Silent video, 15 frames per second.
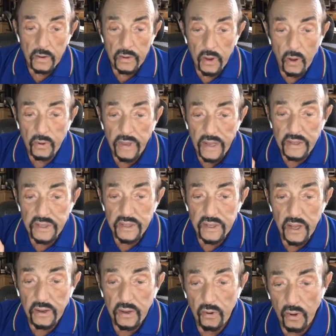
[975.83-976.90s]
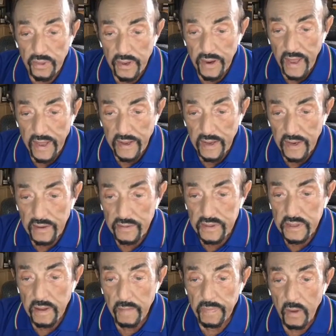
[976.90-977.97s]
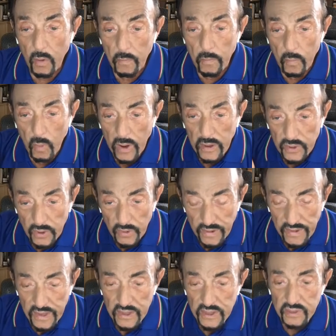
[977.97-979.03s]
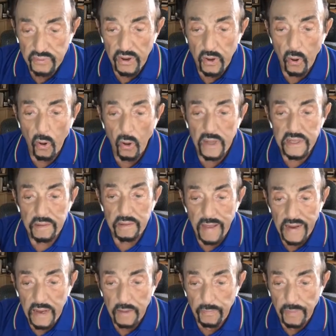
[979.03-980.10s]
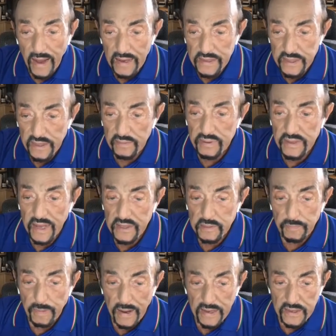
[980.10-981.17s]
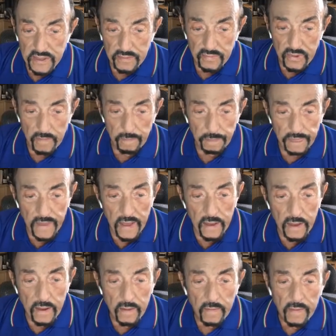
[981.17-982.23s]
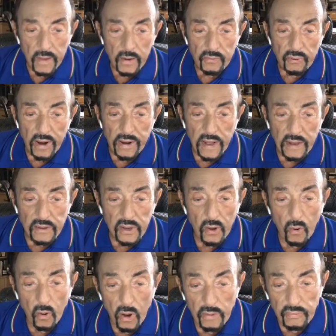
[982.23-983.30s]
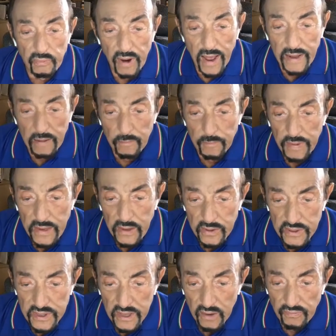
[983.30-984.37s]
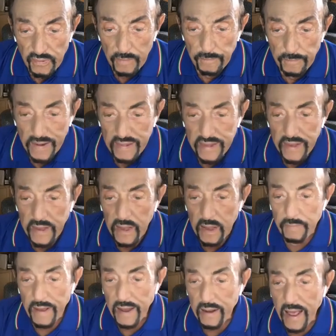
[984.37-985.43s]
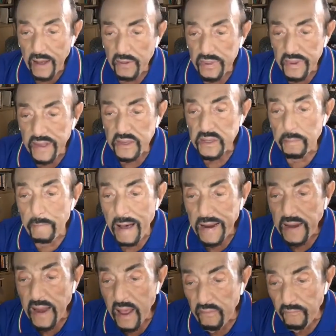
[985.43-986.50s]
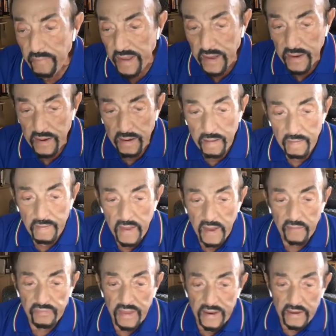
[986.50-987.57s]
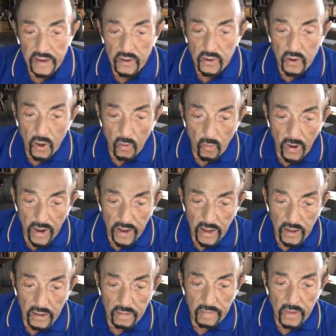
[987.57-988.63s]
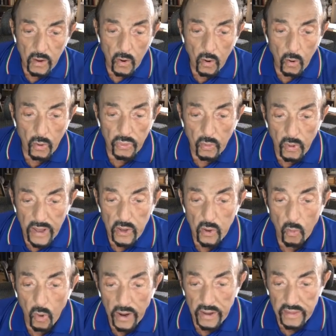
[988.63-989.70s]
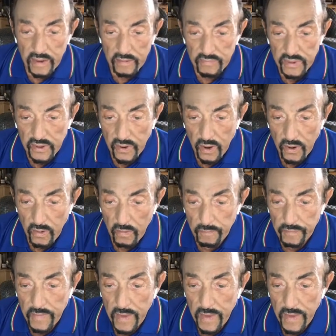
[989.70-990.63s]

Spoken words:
Don't get stuck in all the negatives. While doing this, recall as many positives as possible. Try not to go off track and beat yourself up by thinking about how things might have been if they didn't go well or the way you wanted them to go,